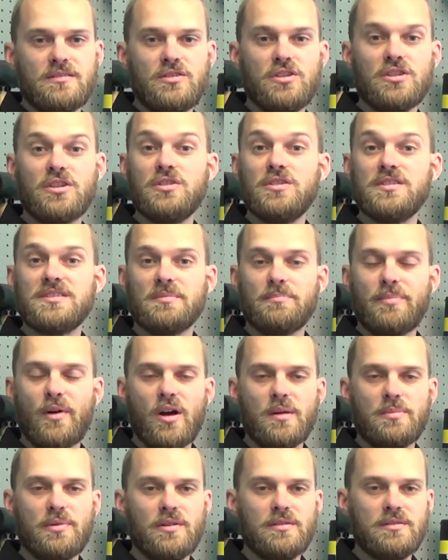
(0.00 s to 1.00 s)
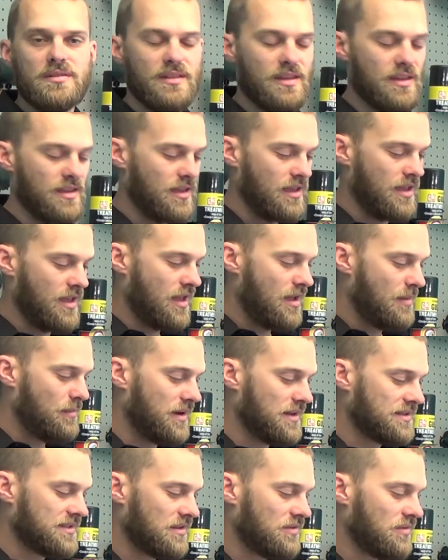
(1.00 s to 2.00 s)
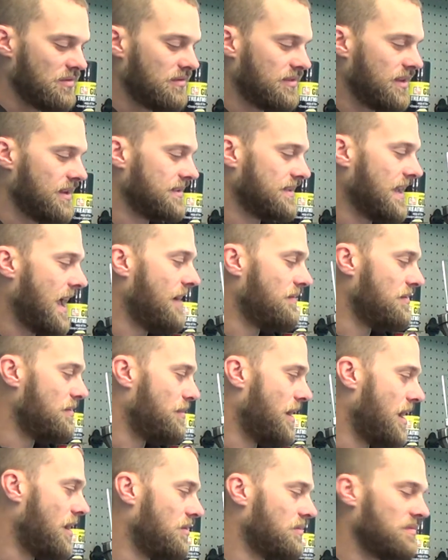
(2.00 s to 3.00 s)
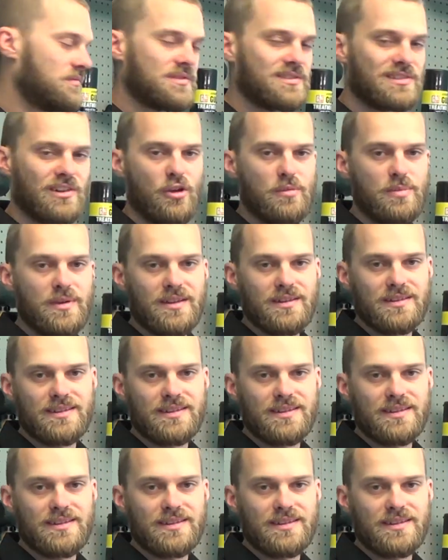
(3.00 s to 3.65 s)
You could use a bipod, but it's a good thing to have your barrel sloping